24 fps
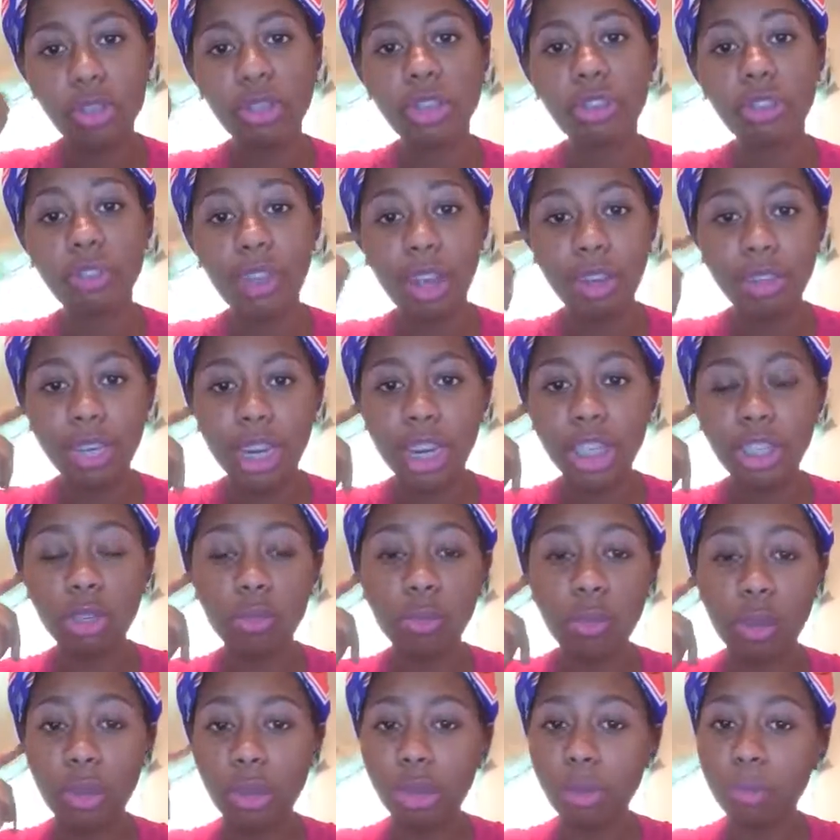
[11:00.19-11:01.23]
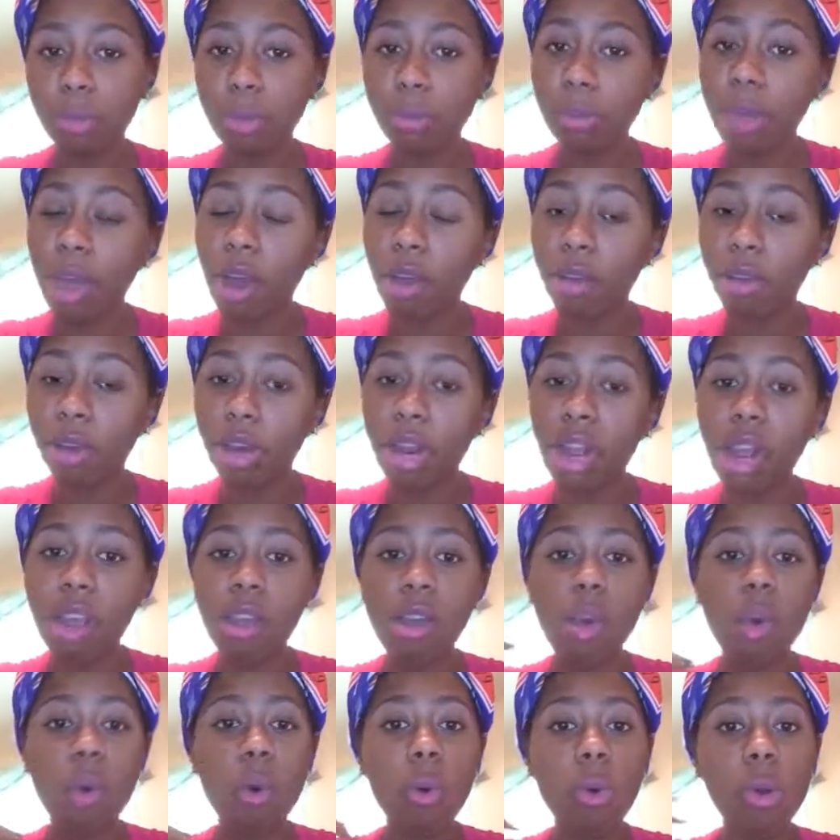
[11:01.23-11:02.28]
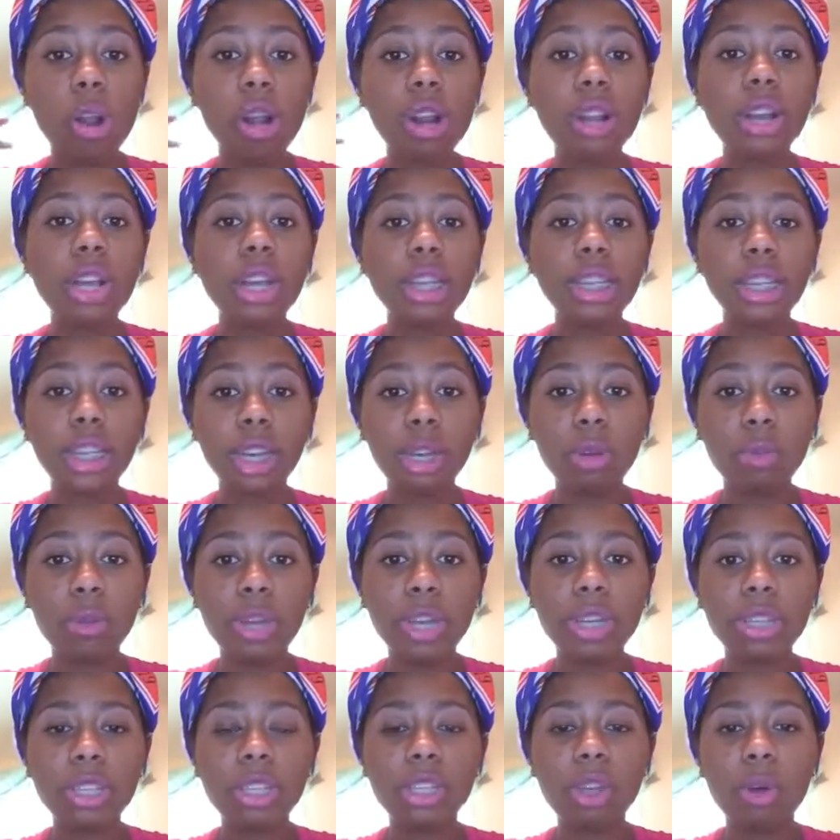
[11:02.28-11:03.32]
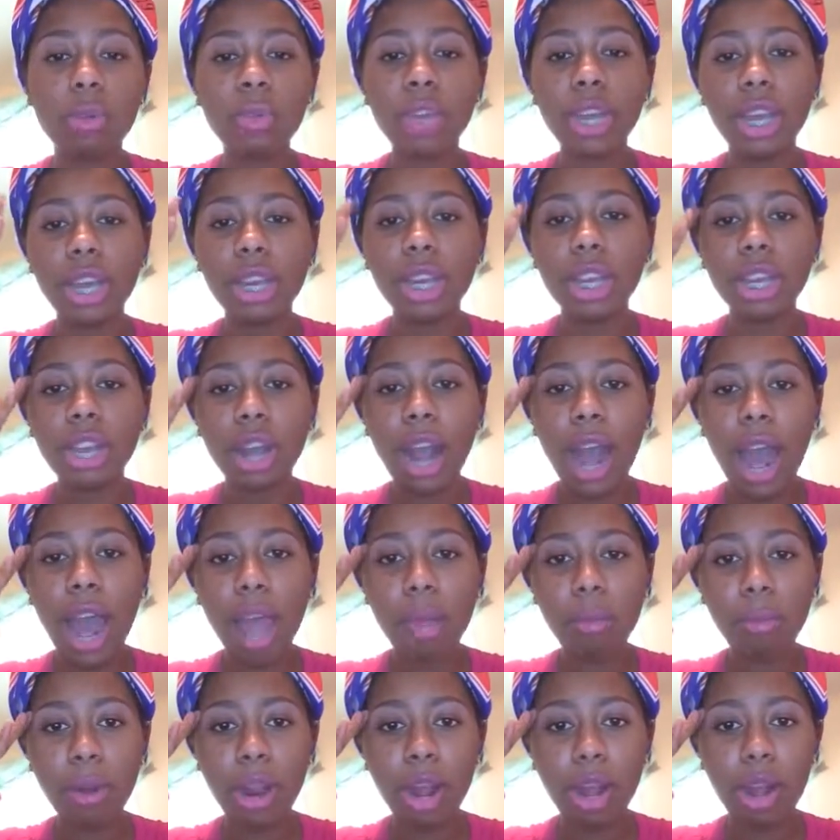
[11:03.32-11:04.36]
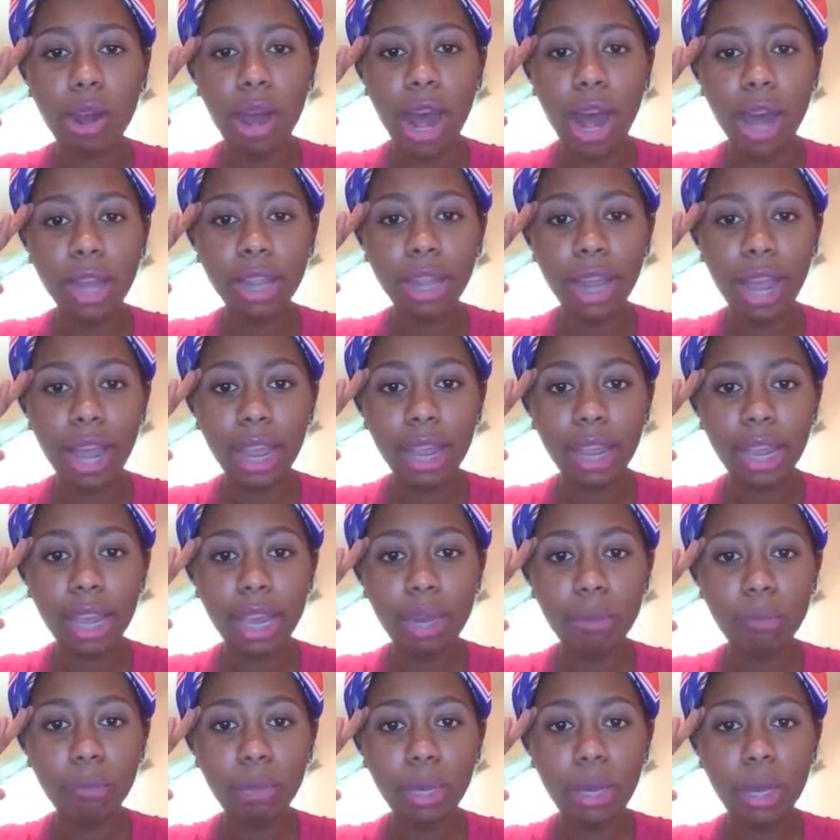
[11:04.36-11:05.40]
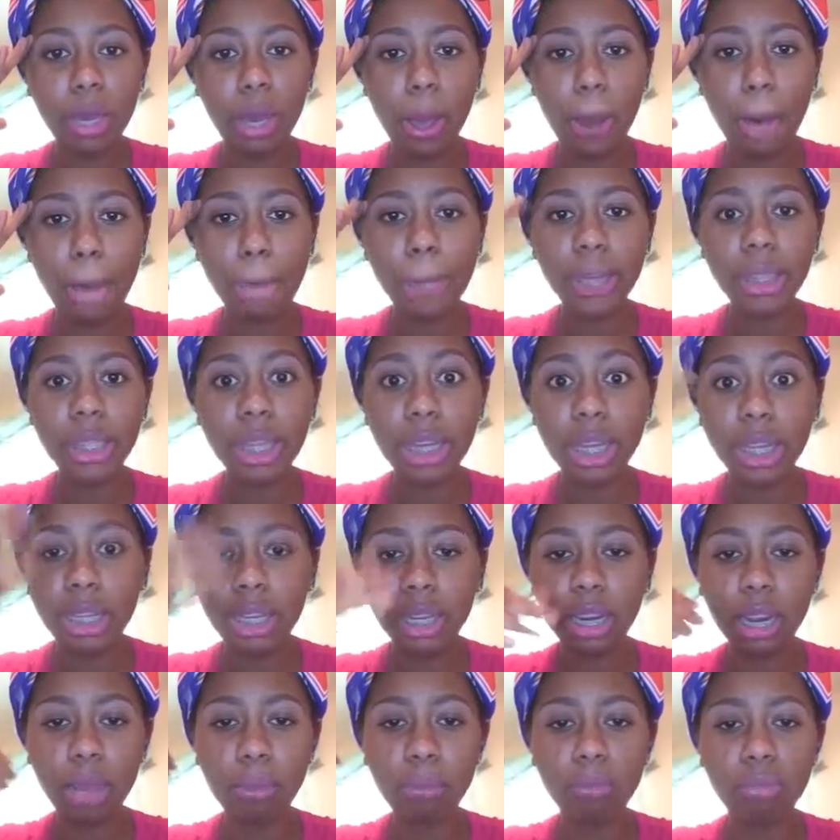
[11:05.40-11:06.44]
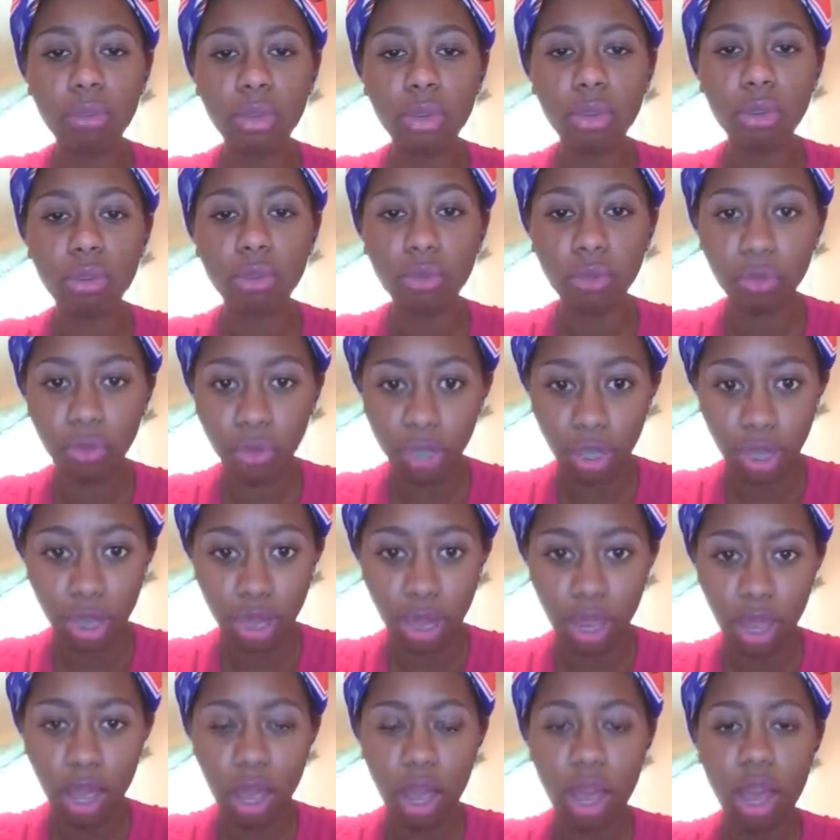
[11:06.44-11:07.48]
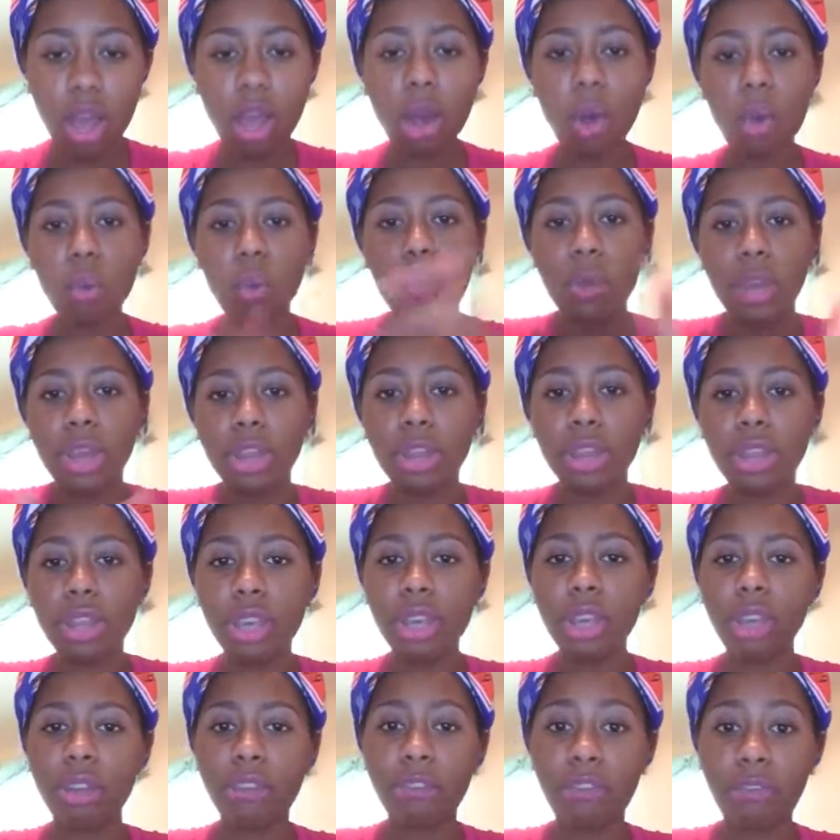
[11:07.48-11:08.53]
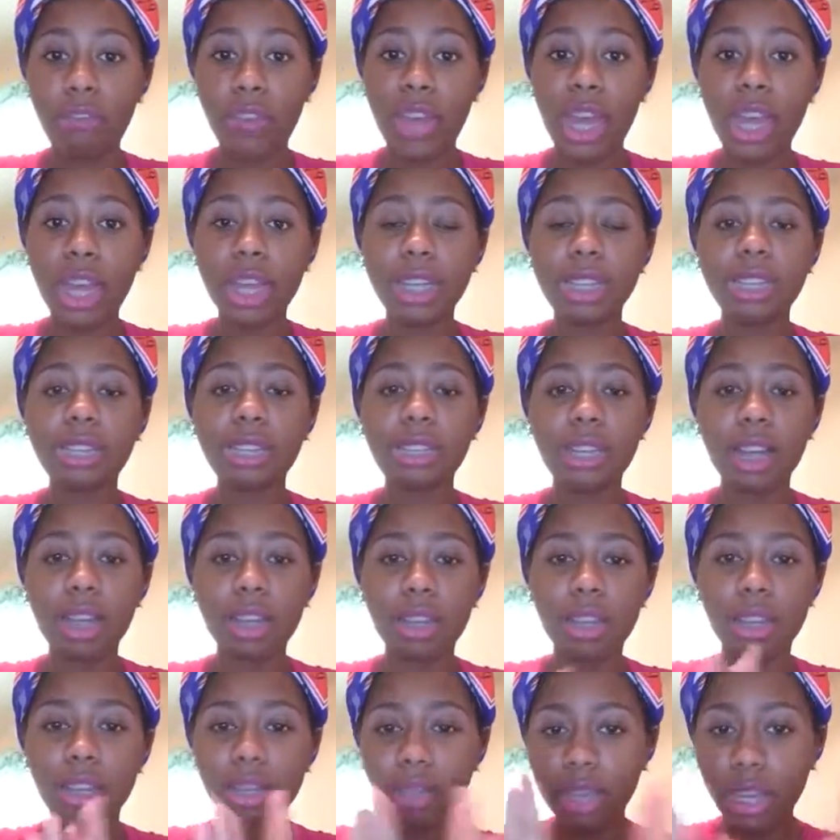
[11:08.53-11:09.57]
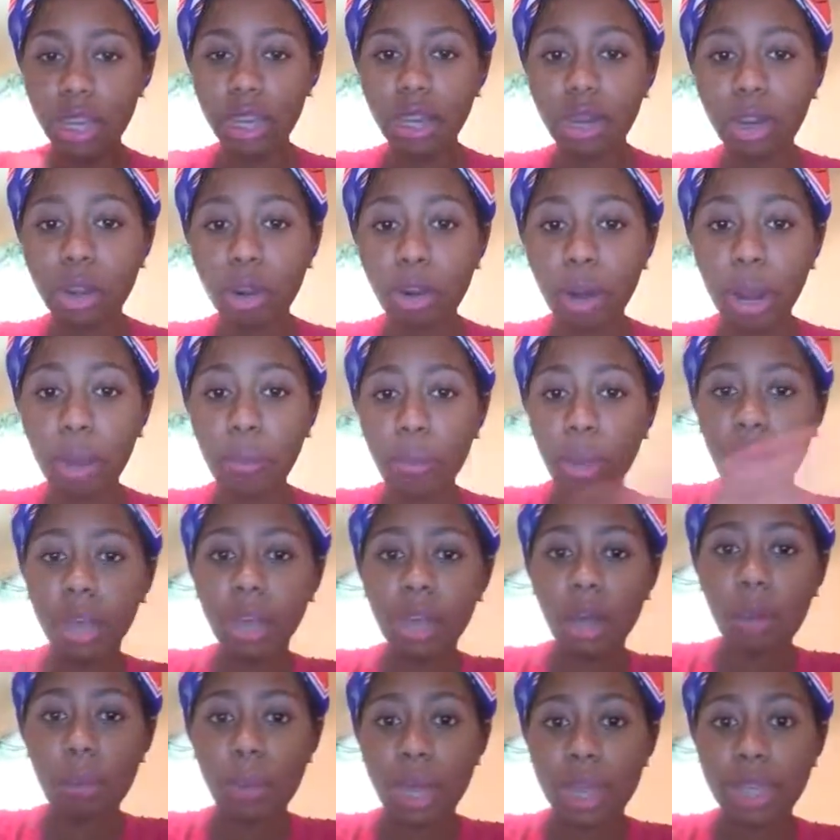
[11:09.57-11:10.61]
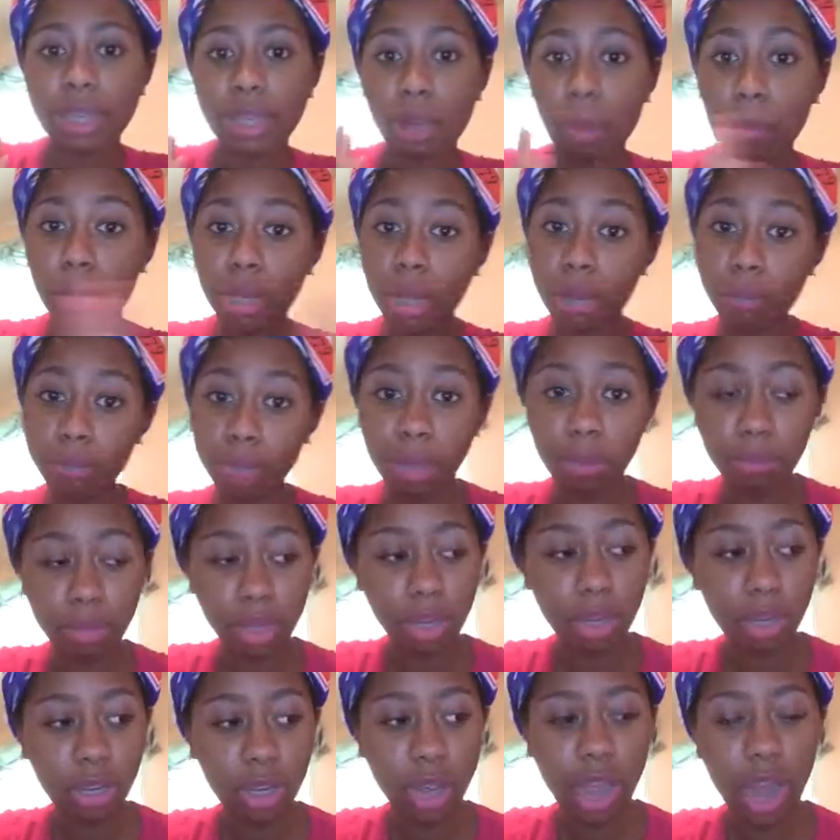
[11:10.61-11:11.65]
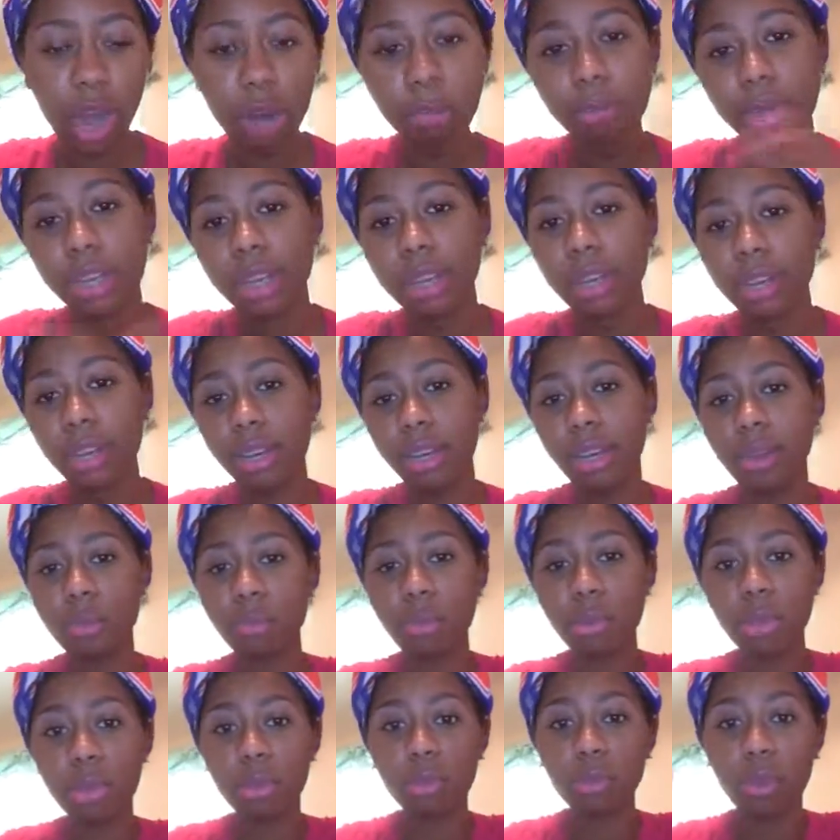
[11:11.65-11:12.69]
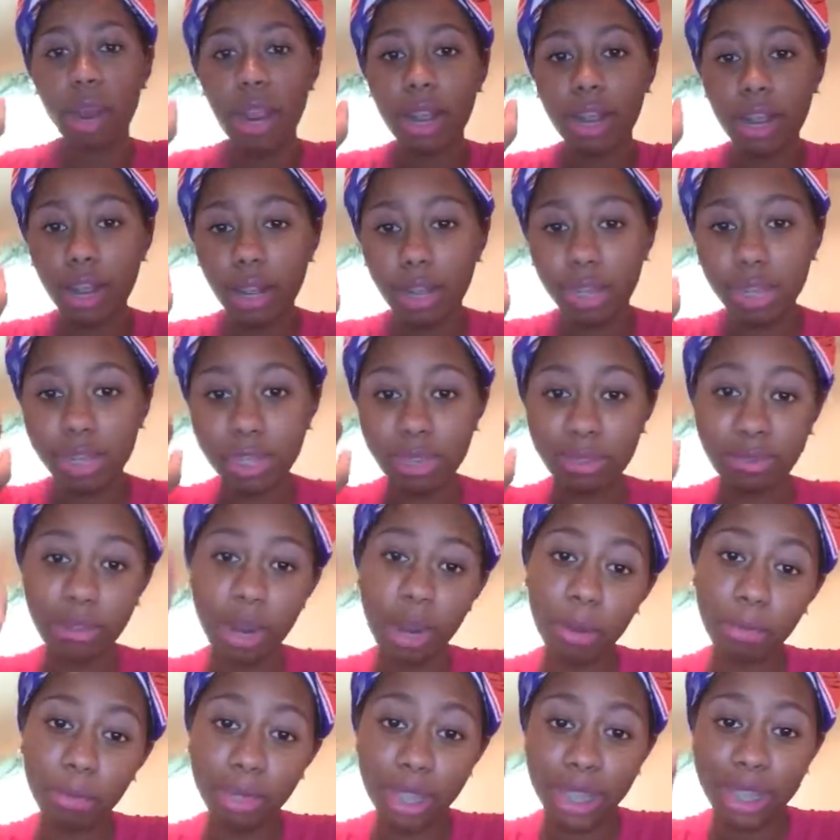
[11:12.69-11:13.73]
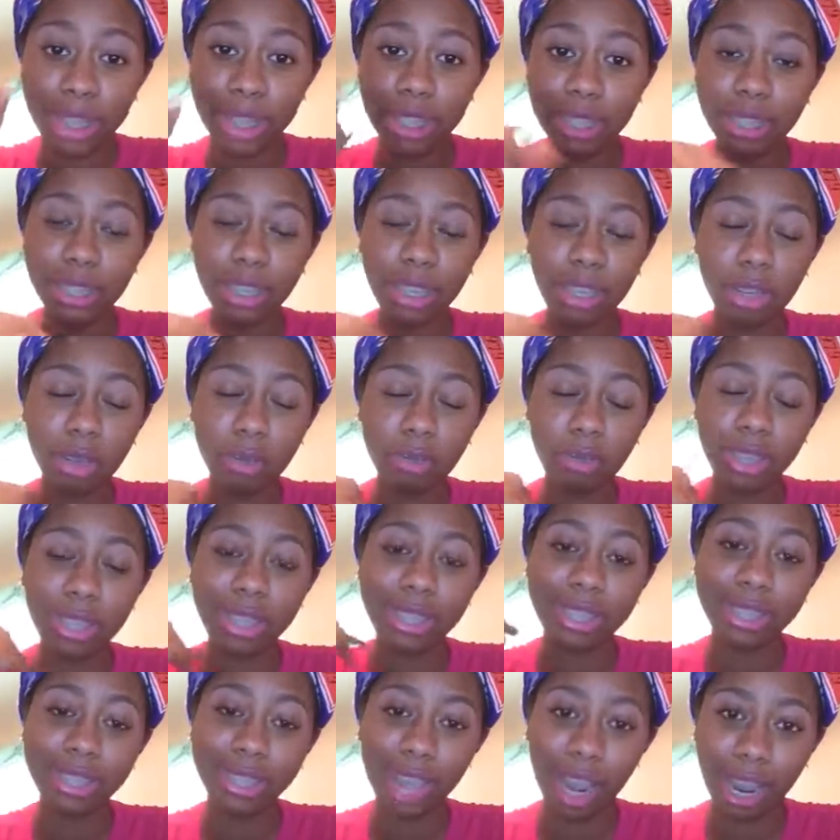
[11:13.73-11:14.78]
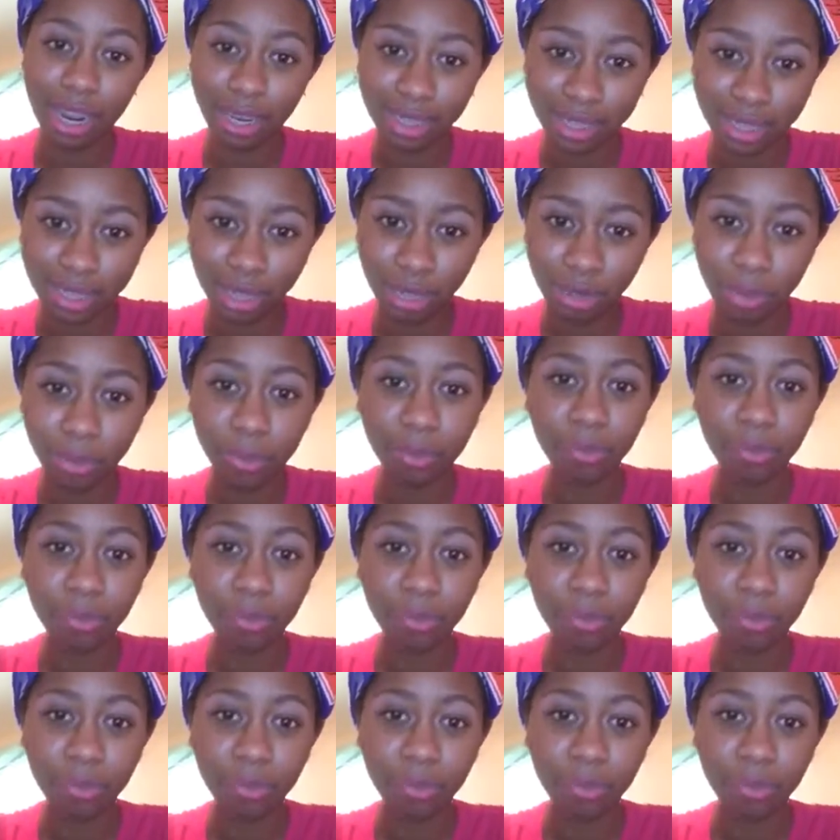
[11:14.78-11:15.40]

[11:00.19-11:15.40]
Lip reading: your foundation, whether it be powder or liquid, so then your eyebrow highlight can be blended in beautifully with your face. And the key to great makeup is blend, blend, blend. You gotta blend, put the right colors in the right places, and you'll be set.